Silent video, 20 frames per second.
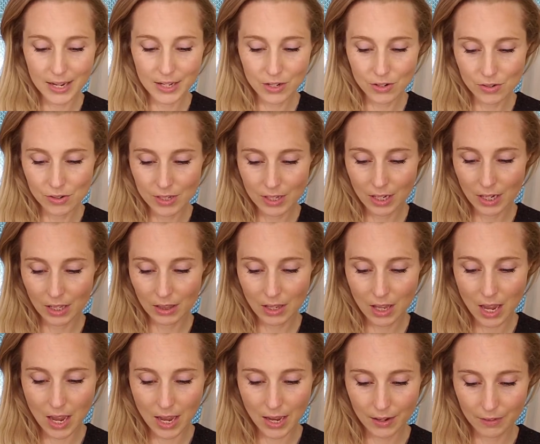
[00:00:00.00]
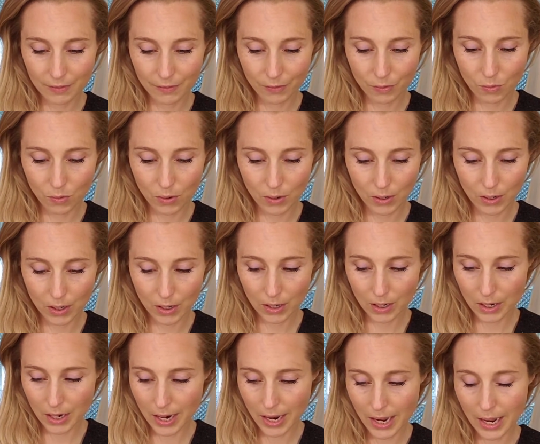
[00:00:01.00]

use it a lot for